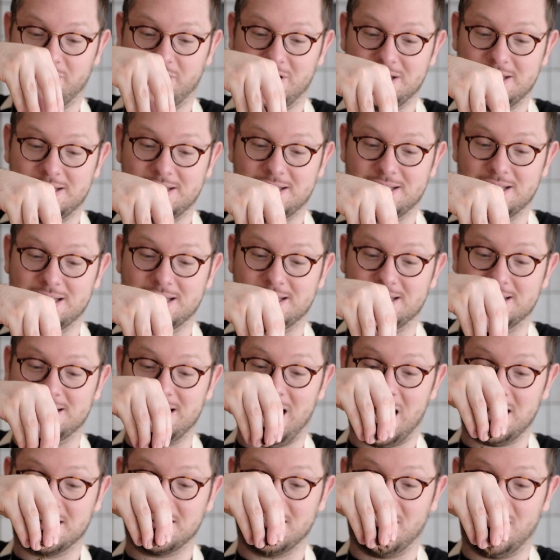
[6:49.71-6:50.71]
This is
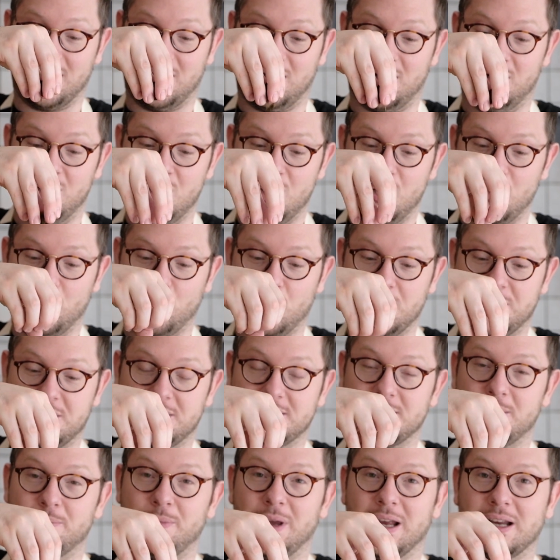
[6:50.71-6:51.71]
zataar, which
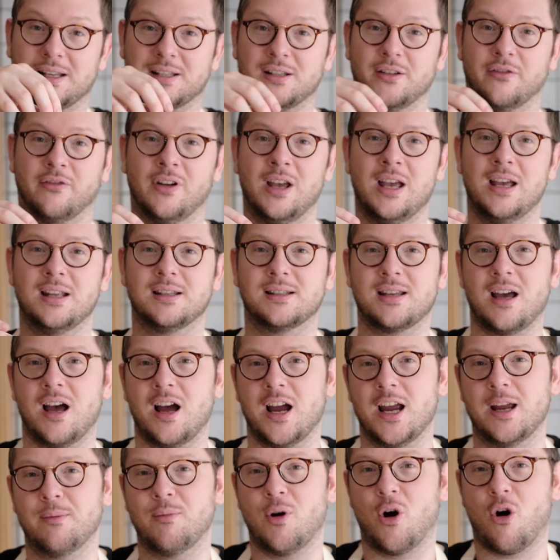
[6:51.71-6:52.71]
is a mix of
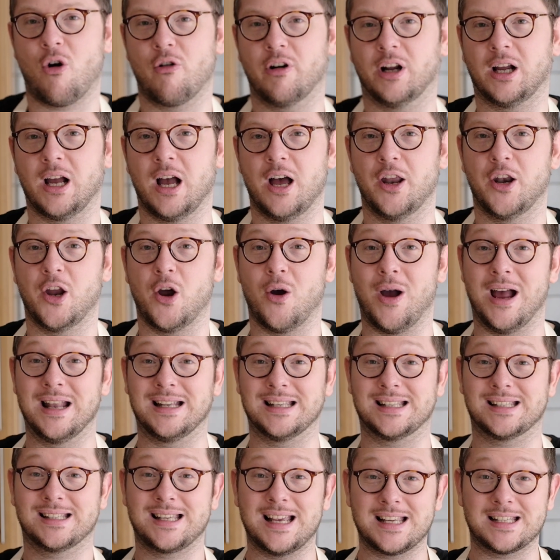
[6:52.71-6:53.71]
thyme, oregano and
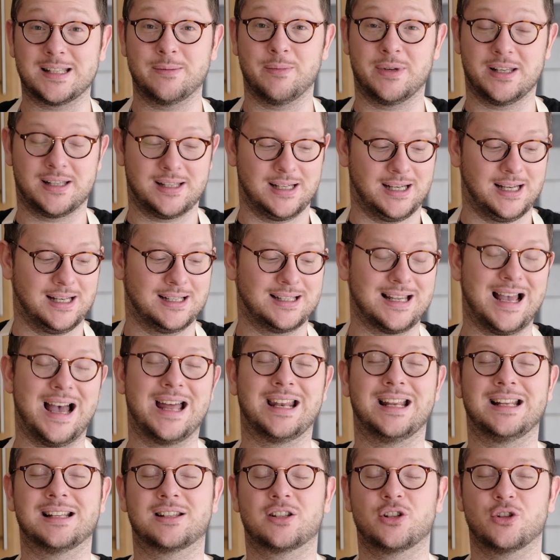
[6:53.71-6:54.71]
sesame seeds, and
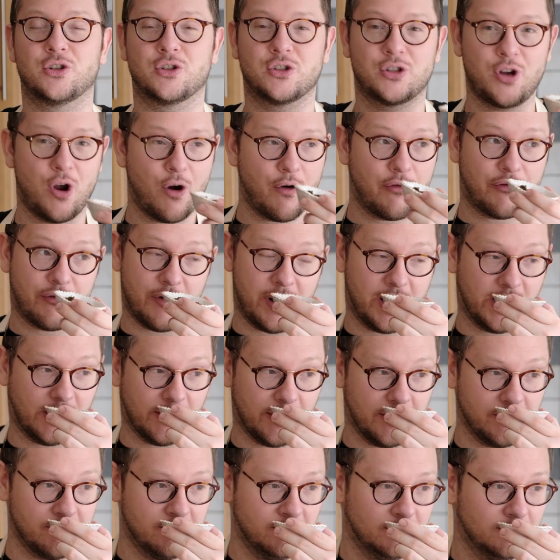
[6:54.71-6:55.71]
it's so
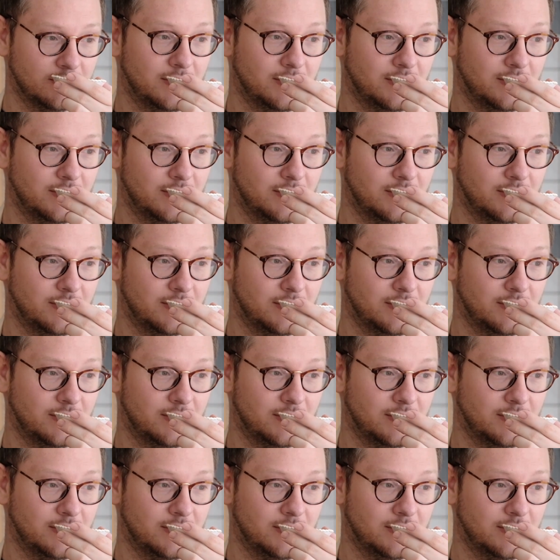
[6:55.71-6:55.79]
fragrant,